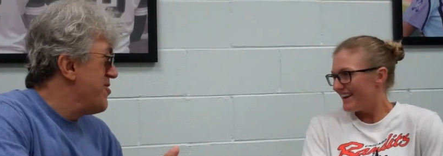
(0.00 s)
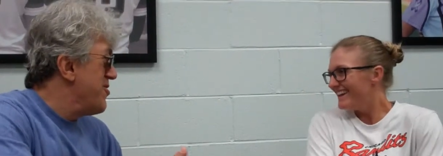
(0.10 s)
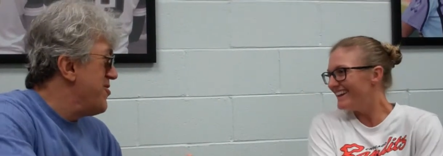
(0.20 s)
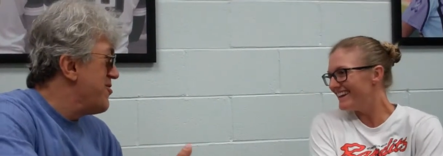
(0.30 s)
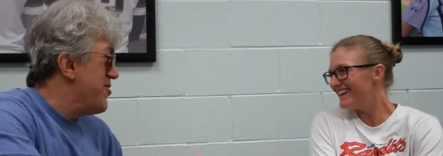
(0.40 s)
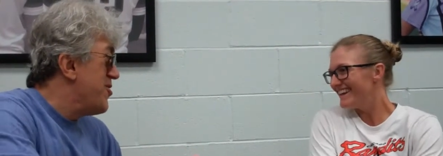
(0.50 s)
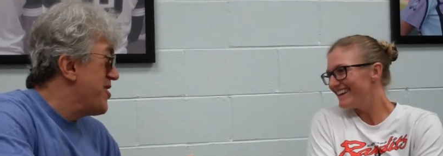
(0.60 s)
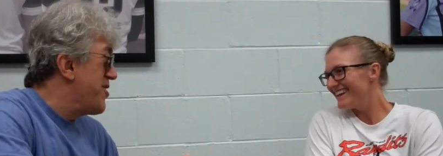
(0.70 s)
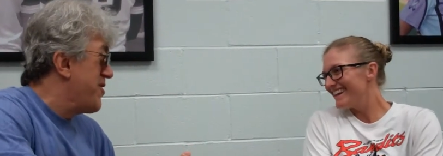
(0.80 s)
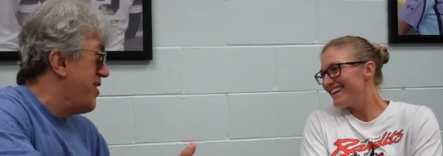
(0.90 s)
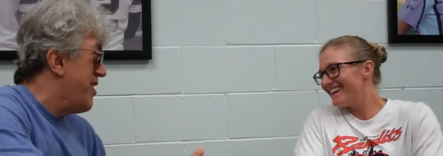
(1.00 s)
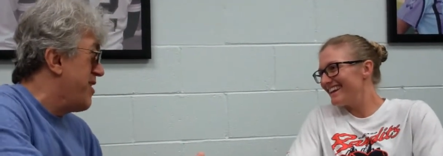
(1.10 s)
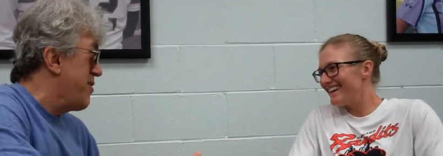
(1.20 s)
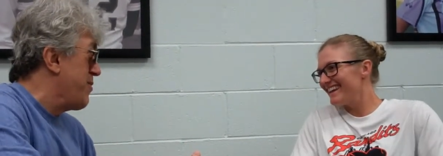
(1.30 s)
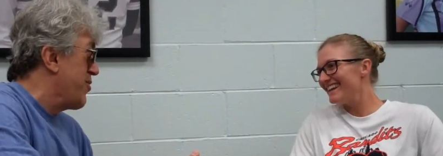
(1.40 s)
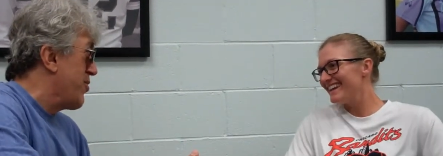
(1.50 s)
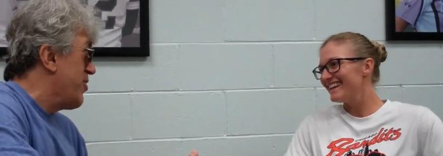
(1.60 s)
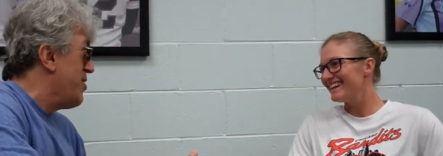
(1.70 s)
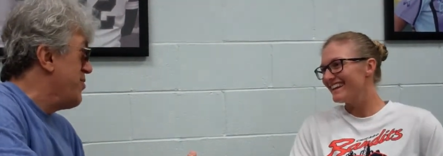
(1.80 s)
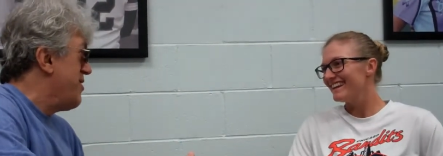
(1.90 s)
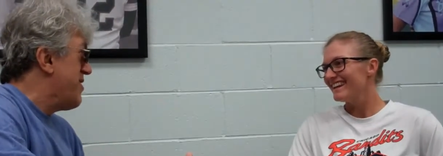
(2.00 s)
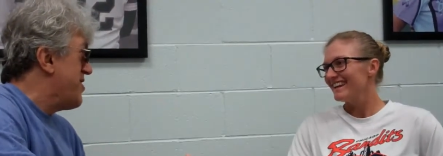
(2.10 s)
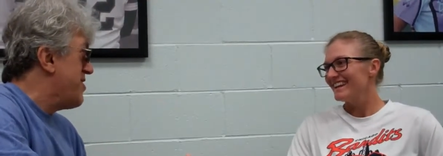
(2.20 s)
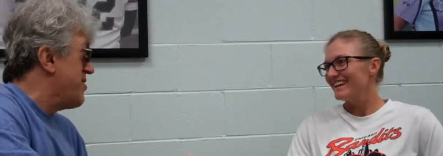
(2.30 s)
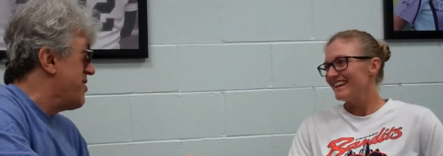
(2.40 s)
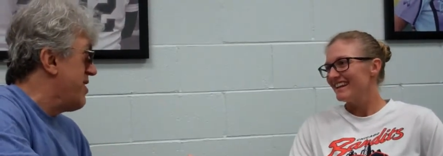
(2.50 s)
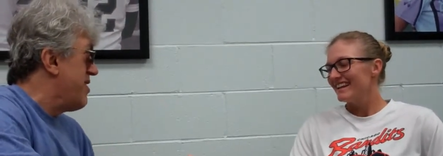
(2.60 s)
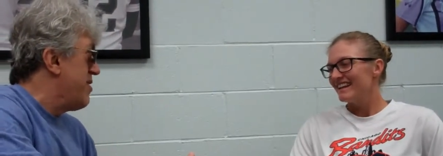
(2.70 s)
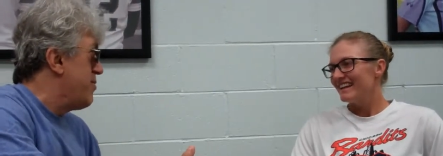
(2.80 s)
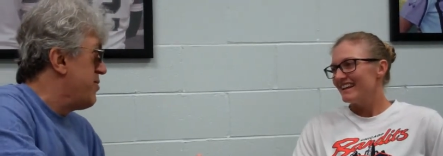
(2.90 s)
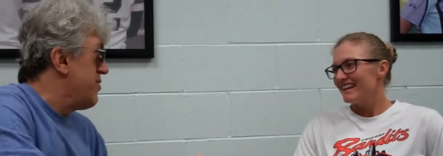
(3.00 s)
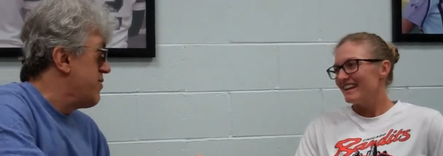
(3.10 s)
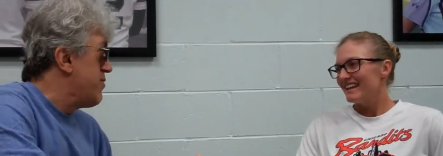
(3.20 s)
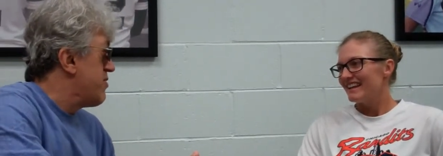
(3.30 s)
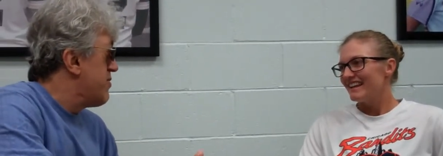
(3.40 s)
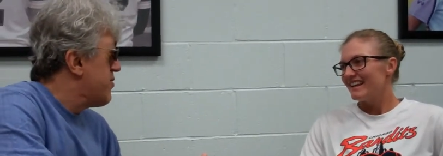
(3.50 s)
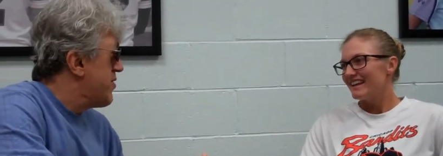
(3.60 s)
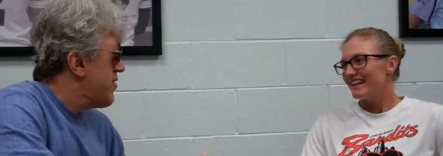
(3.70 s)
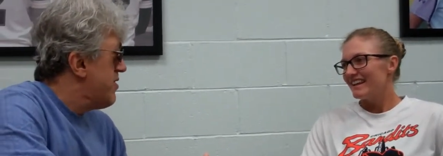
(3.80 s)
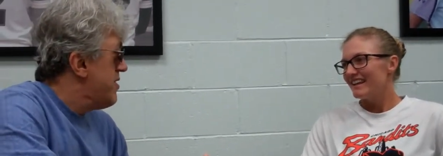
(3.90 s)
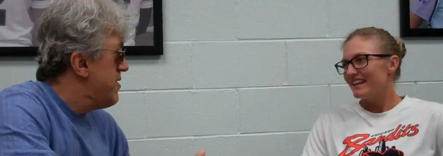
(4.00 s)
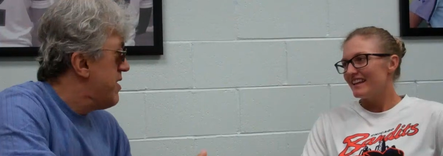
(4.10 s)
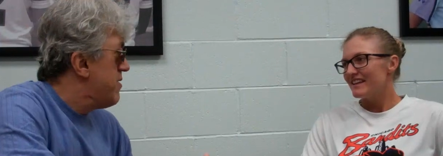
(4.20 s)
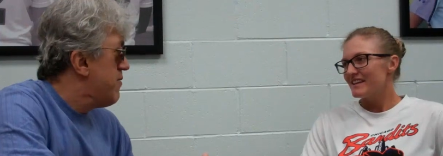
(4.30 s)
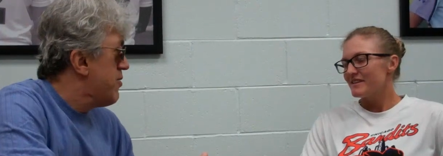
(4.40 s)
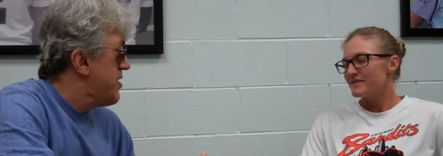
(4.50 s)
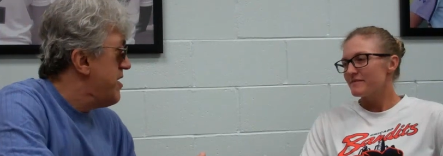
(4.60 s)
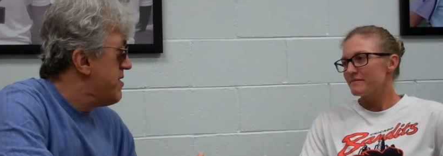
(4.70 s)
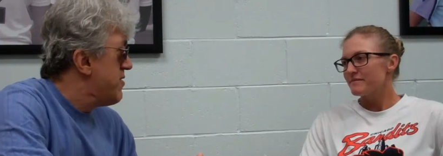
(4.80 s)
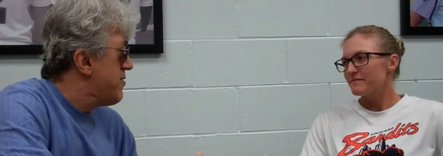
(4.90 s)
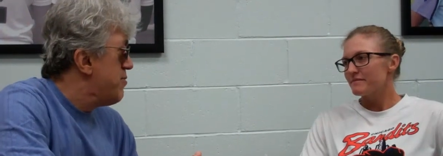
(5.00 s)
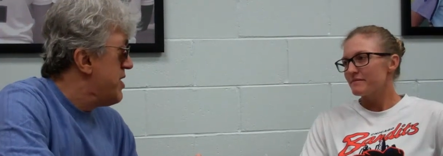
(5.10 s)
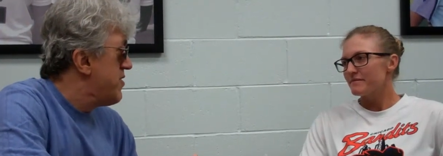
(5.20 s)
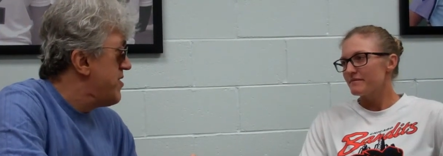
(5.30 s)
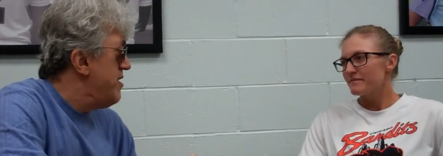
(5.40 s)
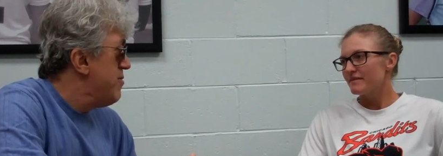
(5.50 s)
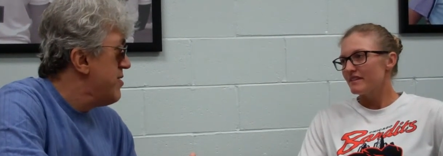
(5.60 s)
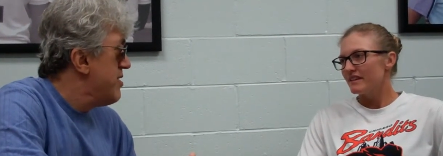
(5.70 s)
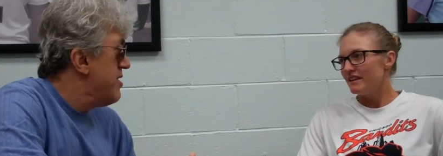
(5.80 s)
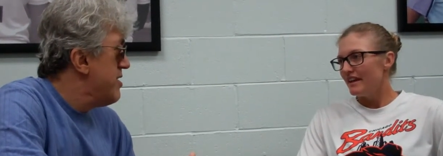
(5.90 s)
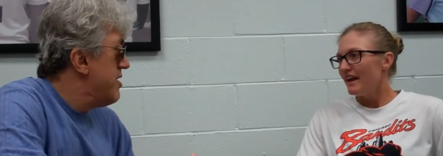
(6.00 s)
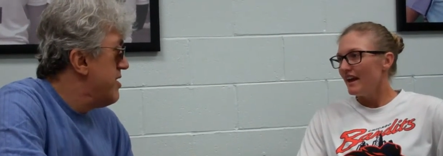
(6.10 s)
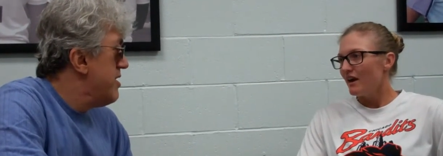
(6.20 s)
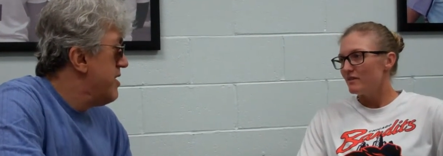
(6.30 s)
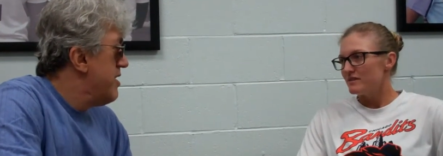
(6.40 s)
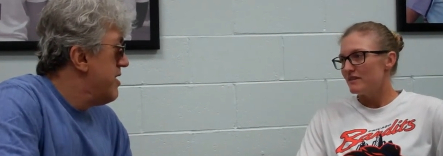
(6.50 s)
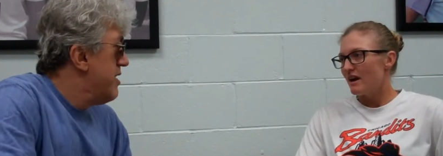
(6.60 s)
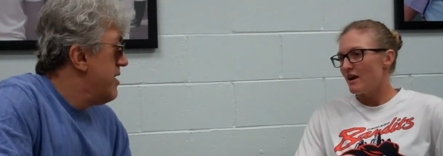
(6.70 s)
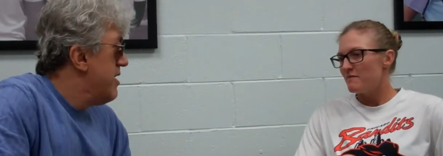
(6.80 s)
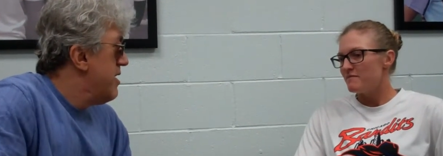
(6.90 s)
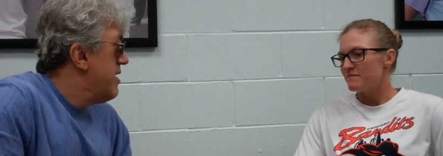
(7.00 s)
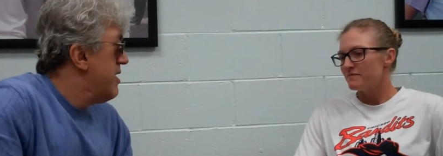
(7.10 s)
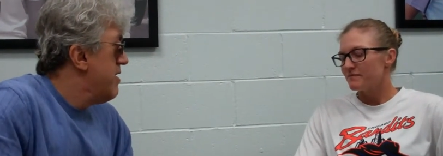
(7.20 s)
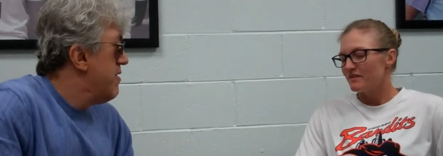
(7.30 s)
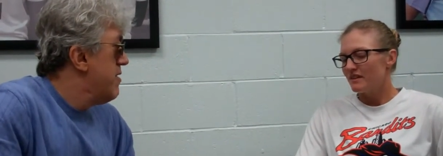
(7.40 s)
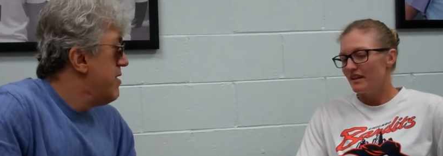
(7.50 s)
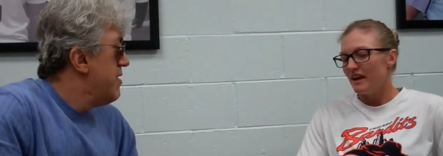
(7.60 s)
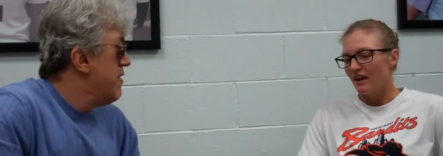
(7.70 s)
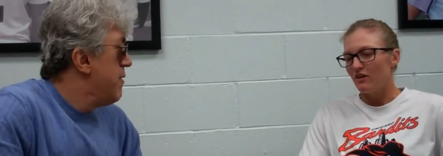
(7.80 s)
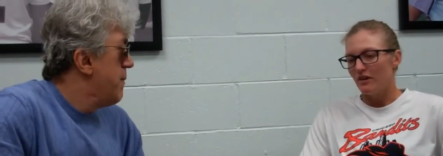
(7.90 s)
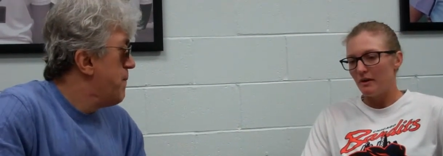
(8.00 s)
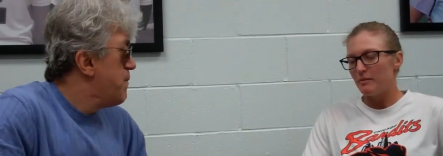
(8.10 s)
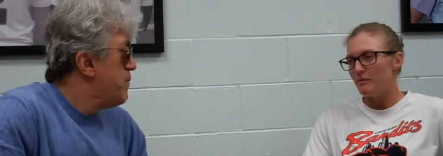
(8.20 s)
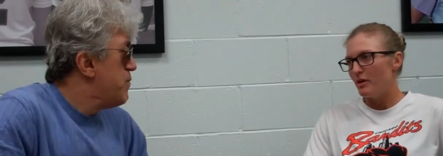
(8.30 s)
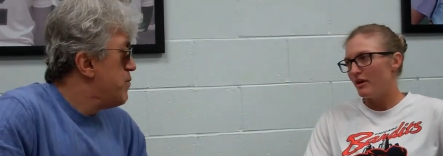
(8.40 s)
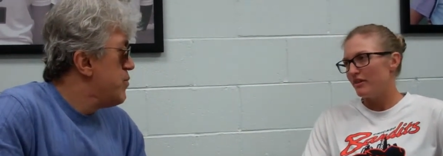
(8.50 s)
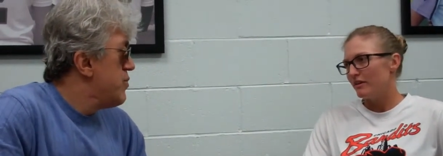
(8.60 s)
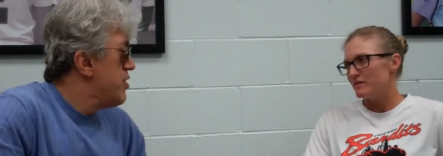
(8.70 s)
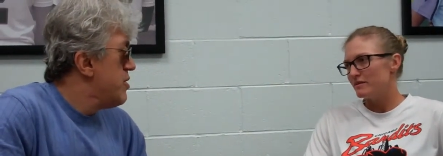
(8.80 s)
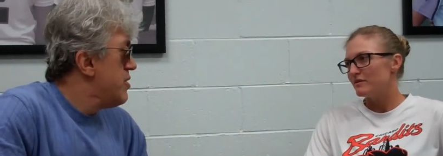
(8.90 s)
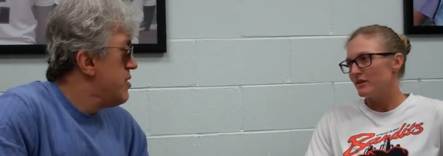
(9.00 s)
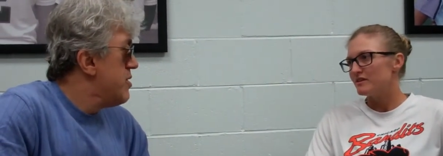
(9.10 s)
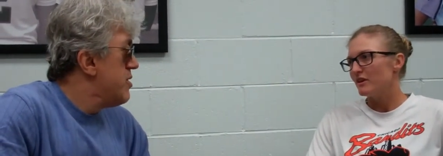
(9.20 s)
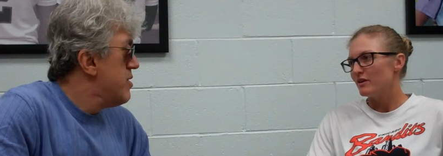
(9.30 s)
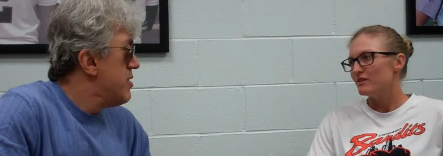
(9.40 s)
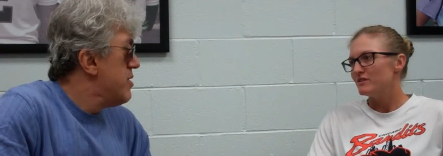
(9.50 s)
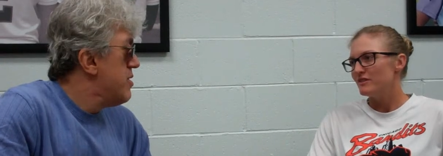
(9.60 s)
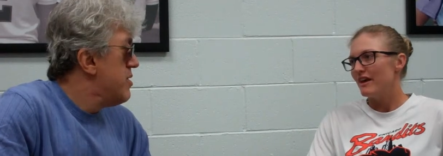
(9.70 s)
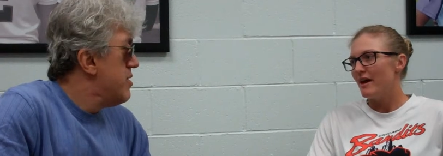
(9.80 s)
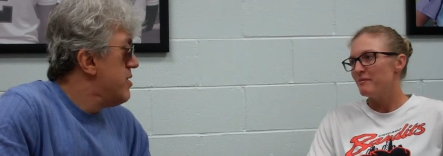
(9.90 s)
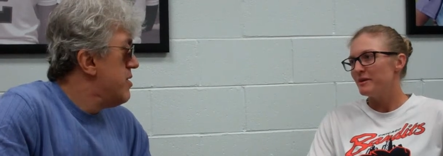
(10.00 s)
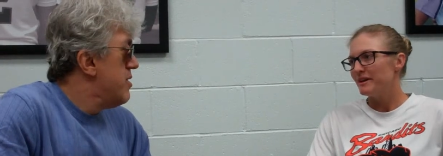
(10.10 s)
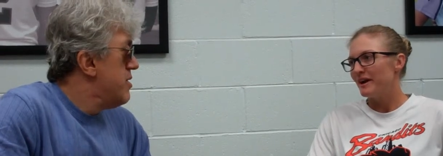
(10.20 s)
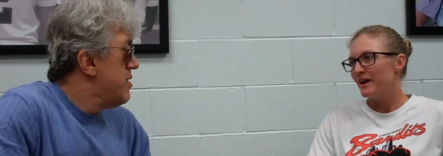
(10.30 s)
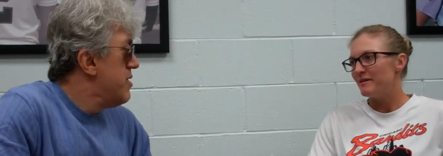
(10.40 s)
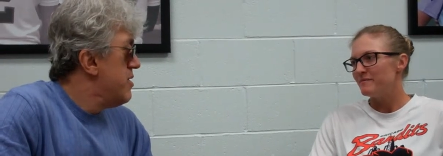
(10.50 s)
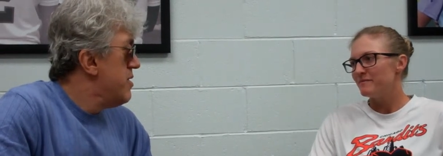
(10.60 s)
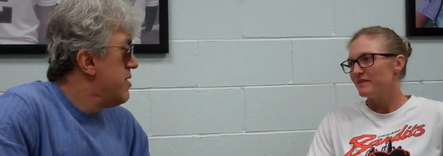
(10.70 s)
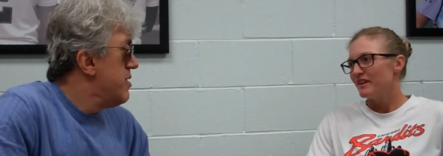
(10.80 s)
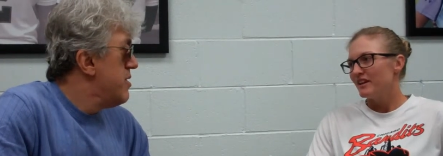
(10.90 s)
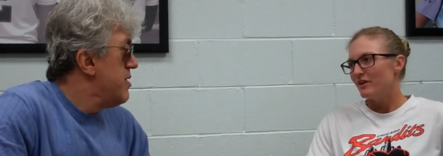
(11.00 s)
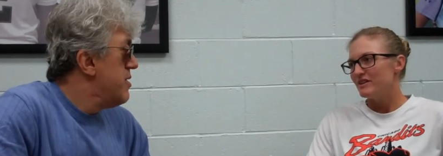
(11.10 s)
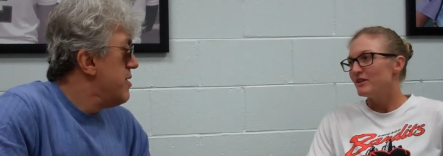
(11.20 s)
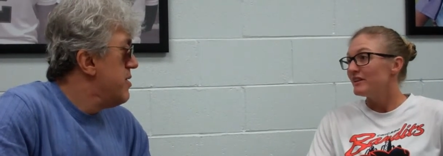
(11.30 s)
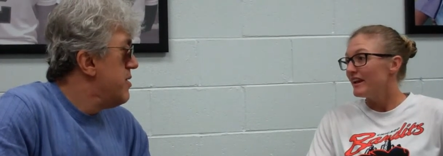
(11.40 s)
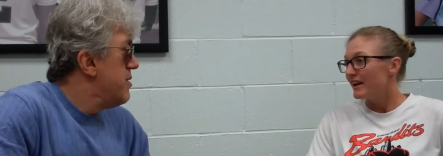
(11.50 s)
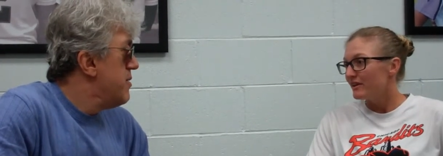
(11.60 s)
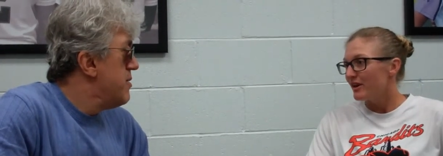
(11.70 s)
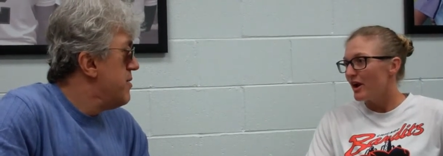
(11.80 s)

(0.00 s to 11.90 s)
Speaker 1: only, you were the only uh, girl, I believe, on the, uh, or the first girl on, the, on a 1400 men's team?
Speaker 2: Yeah, I was, um, yeah, growing up in Perth, I was the first girl to do that, but. Um, you know, I certainly had a lot